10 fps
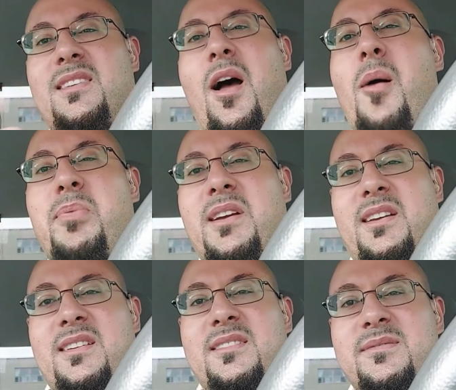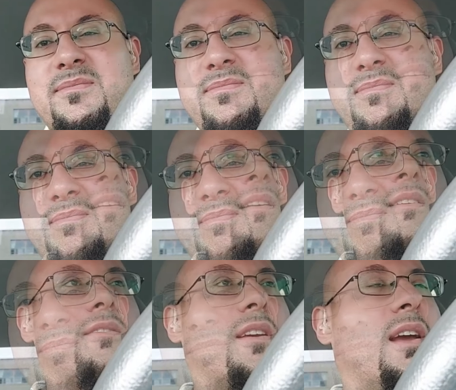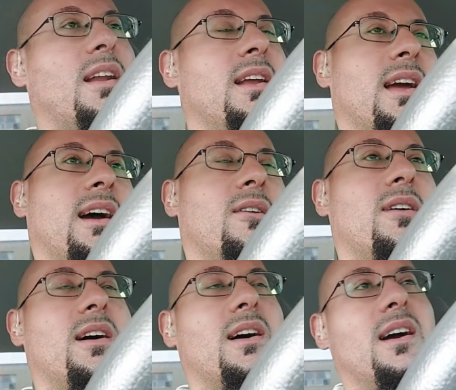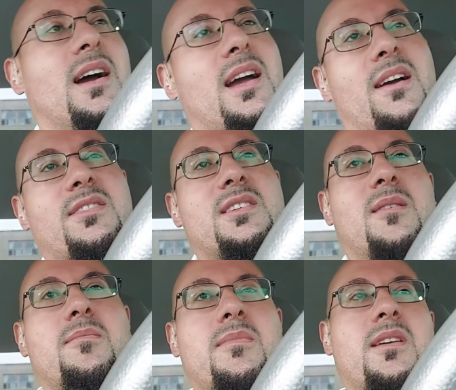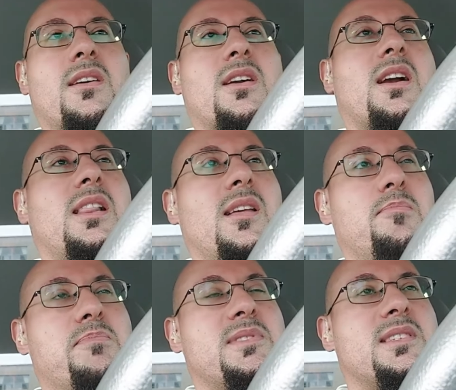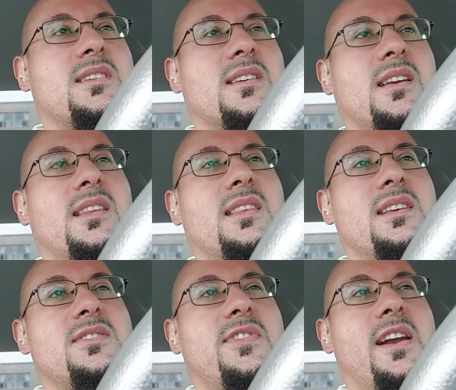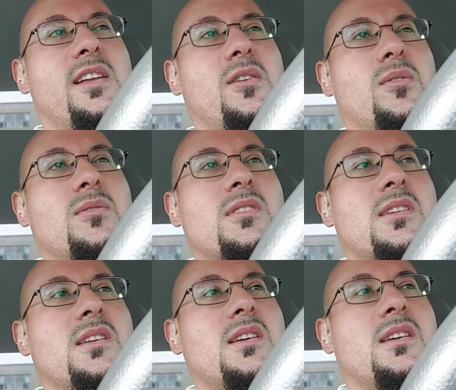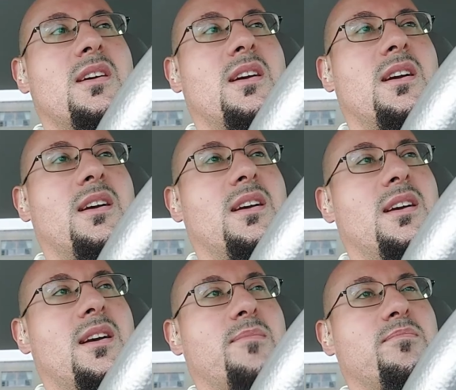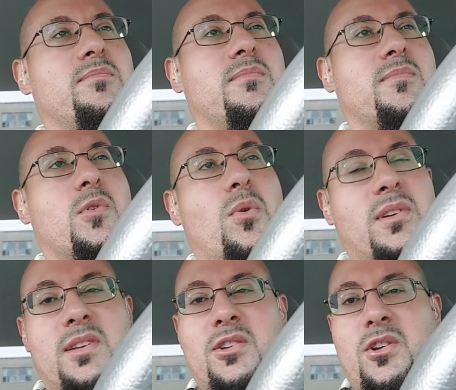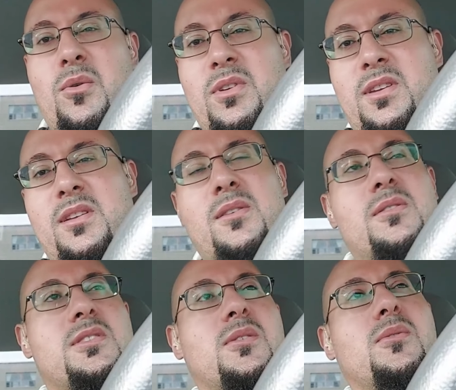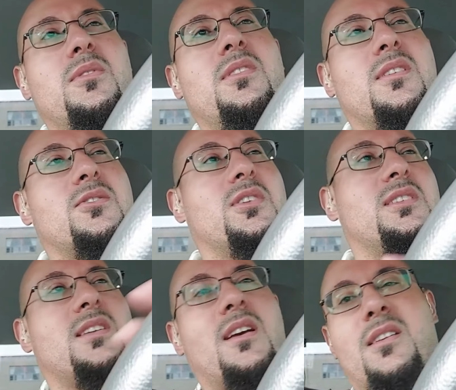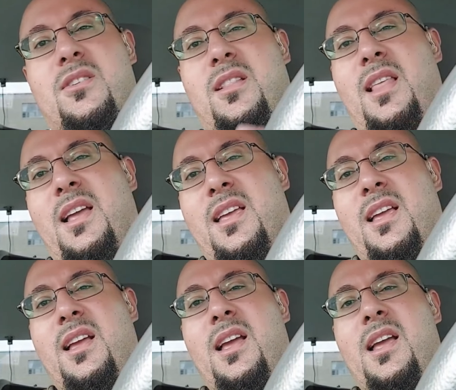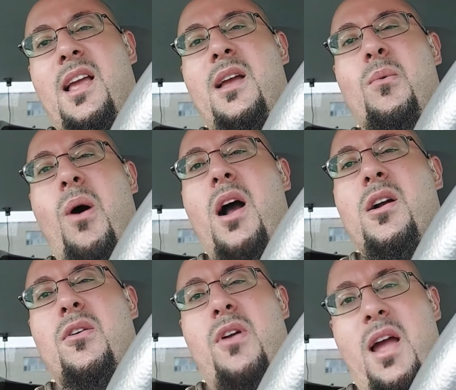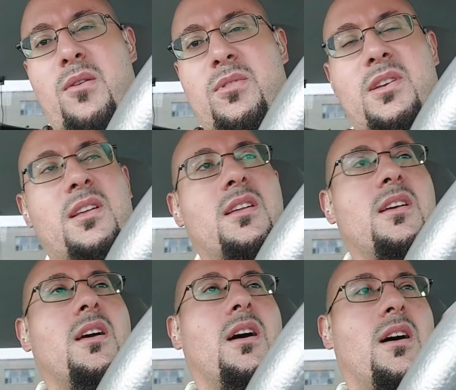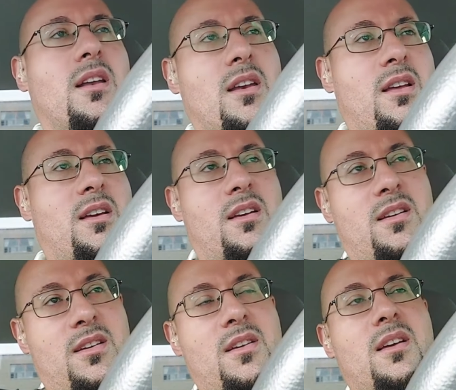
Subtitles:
topic. So anyhow, I have some clips in this video. I'm going to show it to you soon. Just like a walk around on